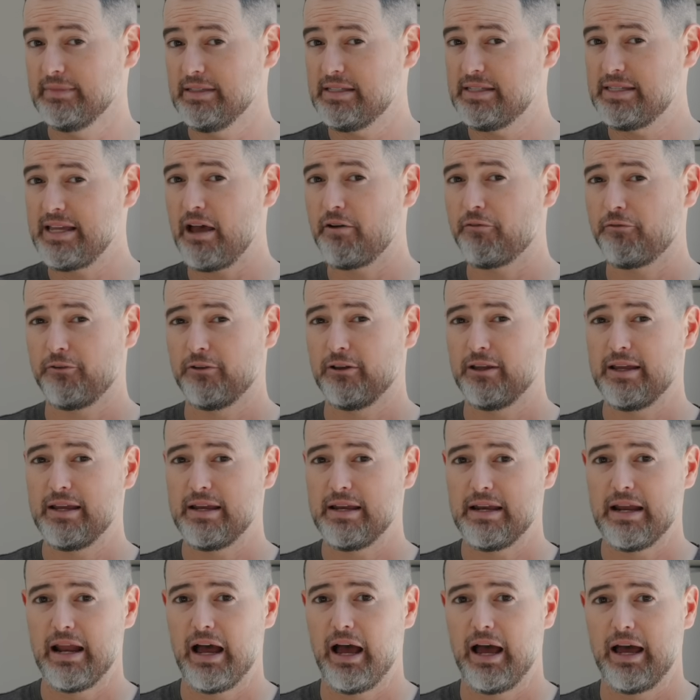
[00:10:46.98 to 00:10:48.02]
definitely
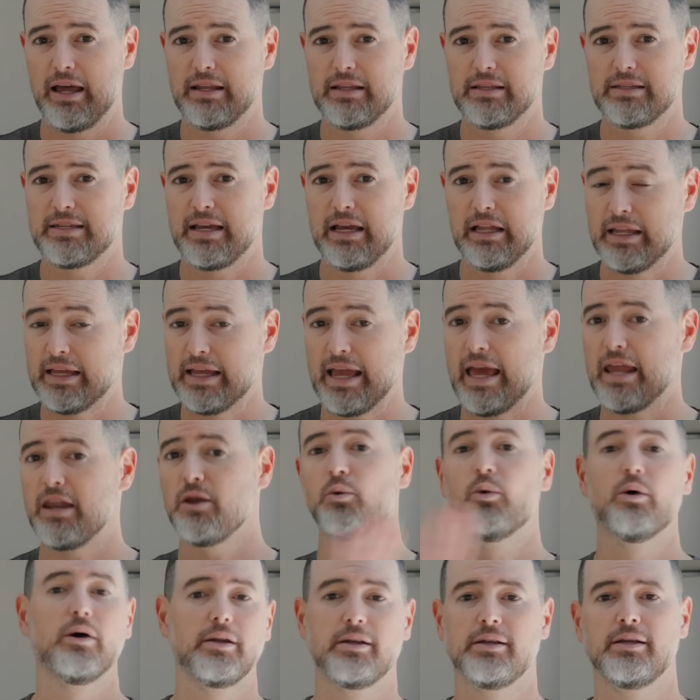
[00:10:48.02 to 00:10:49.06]
not telling
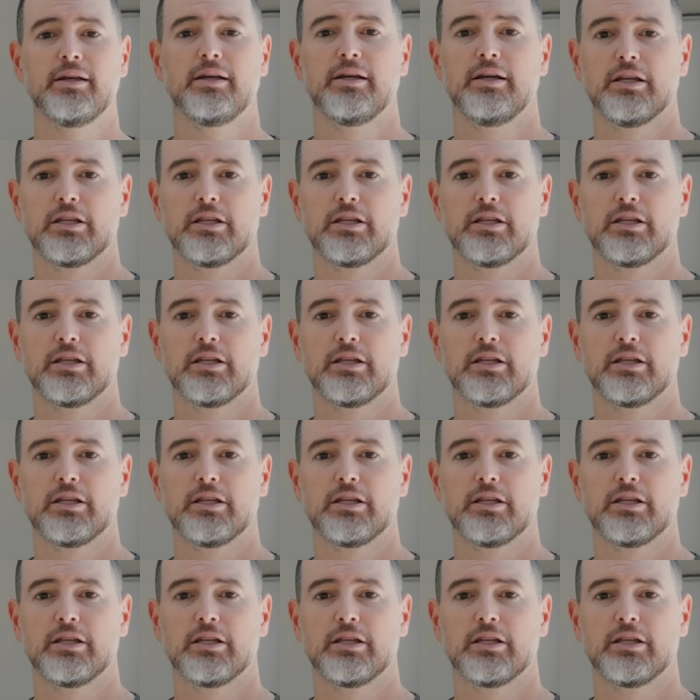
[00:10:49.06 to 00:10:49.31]
anyone